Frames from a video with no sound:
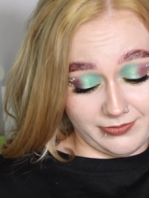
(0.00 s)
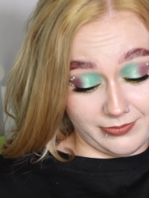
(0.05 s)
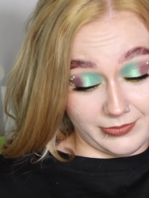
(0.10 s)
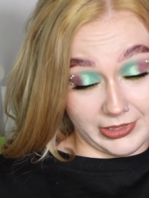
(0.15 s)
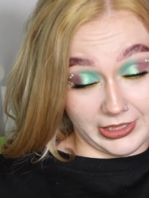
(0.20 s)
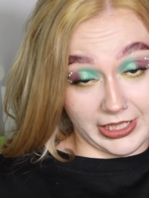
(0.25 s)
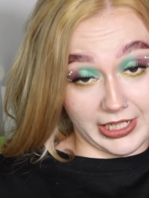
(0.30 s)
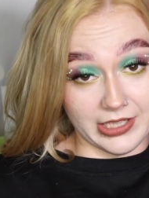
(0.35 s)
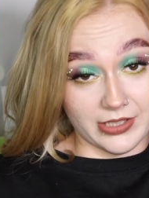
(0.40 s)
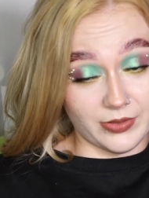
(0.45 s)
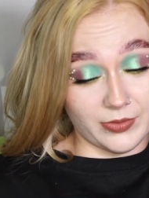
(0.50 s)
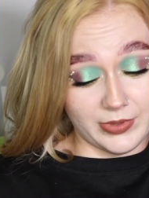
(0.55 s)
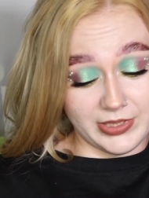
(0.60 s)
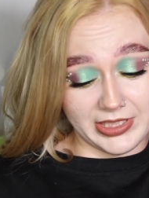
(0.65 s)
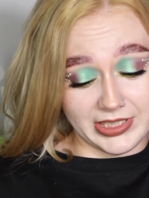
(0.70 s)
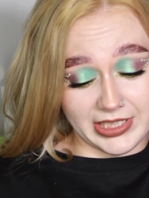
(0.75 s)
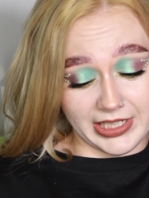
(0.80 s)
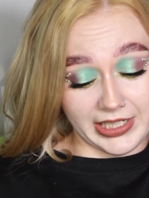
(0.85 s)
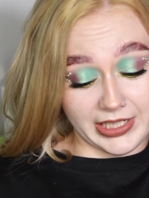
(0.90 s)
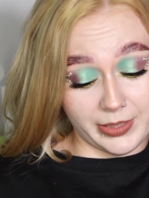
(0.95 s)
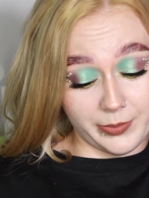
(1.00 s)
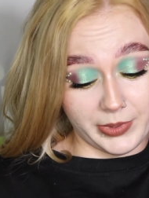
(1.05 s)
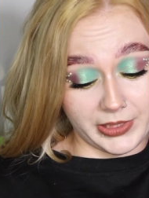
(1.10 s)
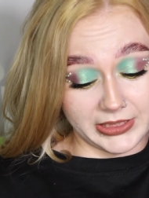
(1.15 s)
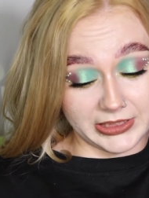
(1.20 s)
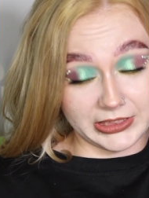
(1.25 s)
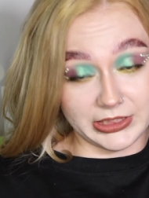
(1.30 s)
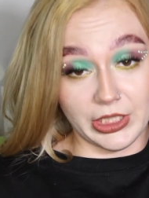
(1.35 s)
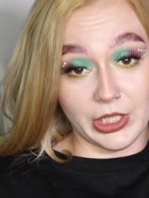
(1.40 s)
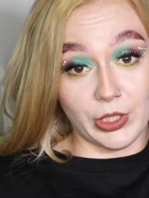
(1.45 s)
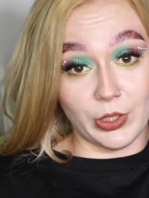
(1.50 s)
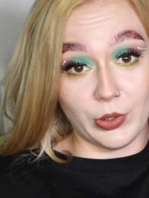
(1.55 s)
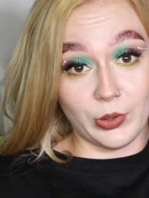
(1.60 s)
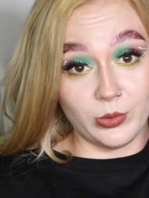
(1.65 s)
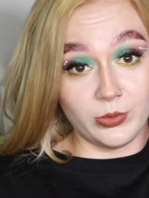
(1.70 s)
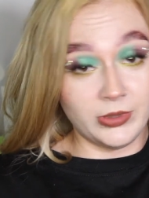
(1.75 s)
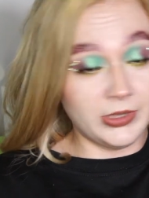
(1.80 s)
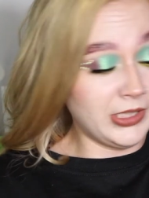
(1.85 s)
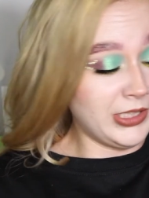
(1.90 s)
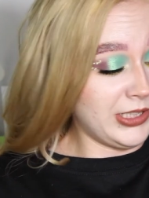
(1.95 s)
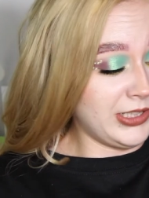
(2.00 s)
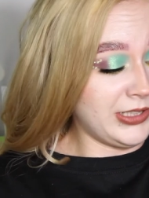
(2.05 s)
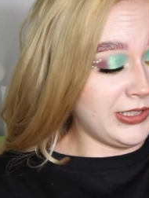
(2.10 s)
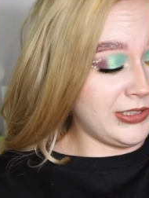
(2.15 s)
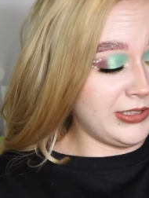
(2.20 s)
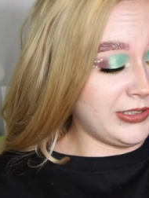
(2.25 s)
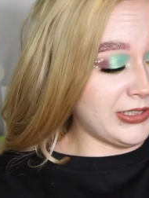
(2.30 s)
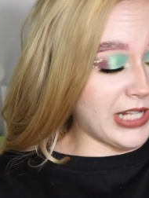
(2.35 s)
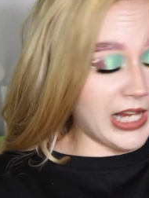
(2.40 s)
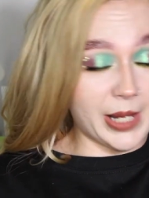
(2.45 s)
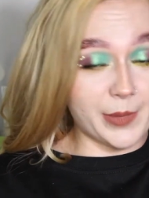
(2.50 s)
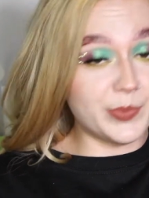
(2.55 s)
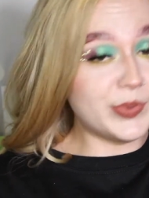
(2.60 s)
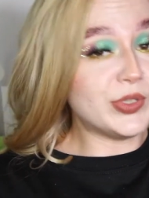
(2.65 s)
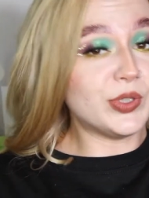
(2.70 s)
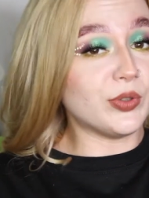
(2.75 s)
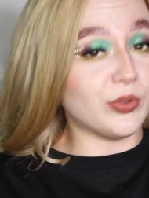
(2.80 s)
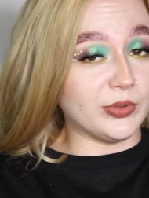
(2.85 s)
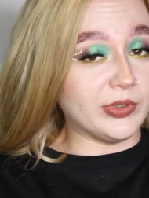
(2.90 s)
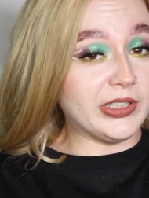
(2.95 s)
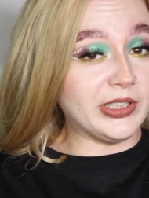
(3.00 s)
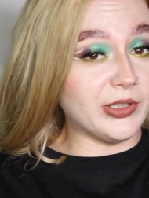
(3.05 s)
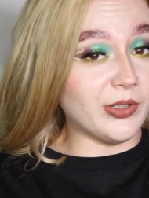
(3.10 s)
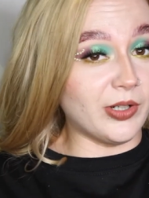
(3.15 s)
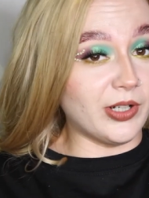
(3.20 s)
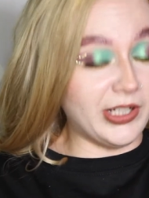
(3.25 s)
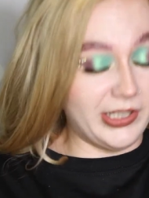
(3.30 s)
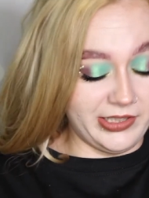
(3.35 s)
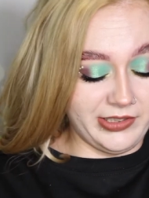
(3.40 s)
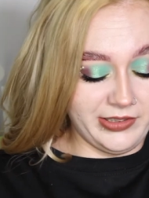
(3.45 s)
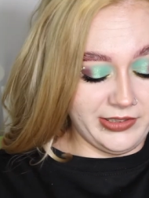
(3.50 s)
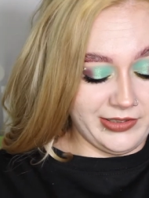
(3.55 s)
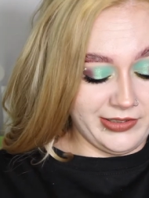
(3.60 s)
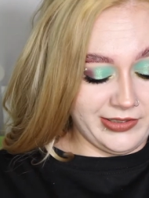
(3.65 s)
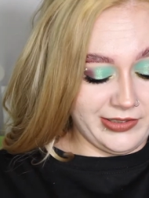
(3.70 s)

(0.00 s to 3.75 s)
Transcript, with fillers: Mikayla would say it, because no, absolutely not.